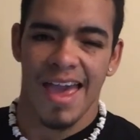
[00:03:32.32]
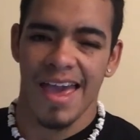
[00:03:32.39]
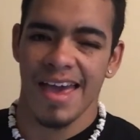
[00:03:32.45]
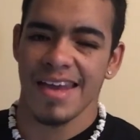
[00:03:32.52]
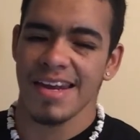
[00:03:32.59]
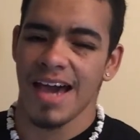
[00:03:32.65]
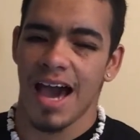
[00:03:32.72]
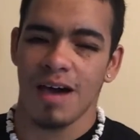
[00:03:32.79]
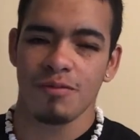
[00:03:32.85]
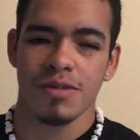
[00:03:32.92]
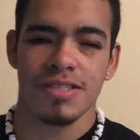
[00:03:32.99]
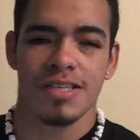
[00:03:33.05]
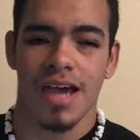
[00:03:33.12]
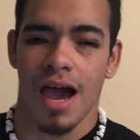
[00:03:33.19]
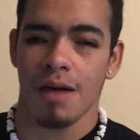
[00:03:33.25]
and I
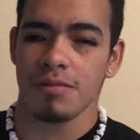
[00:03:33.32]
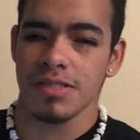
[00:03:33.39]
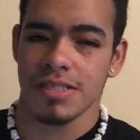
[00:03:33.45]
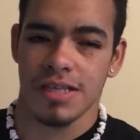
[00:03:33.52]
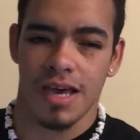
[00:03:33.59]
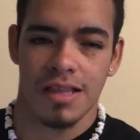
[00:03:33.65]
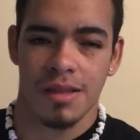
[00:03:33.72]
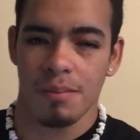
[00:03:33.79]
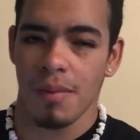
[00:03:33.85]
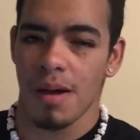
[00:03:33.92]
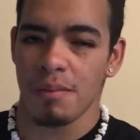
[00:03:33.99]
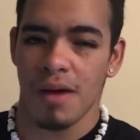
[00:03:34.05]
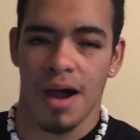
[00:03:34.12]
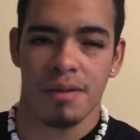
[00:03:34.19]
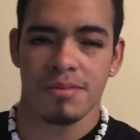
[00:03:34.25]
was I was telling
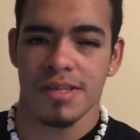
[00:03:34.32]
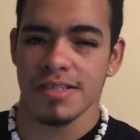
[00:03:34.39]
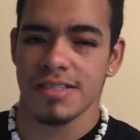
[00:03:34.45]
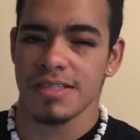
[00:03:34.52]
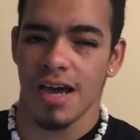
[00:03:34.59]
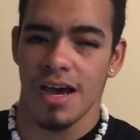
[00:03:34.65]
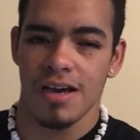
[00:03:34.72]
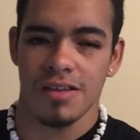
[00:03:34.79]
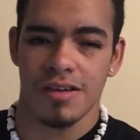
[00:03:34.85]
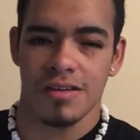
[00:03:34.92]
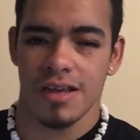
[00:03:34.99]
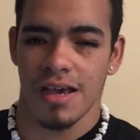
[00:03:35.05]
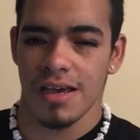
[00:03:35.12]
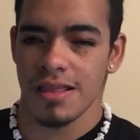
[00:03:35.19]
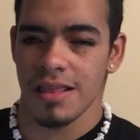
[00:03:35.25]
my mom just the other
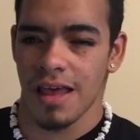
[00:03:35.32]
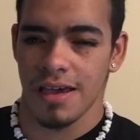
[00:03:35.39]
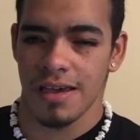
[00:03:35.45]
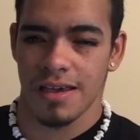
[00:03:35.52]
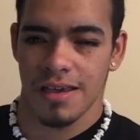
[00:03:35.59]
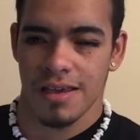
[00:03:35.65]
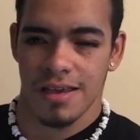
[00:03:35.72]
day like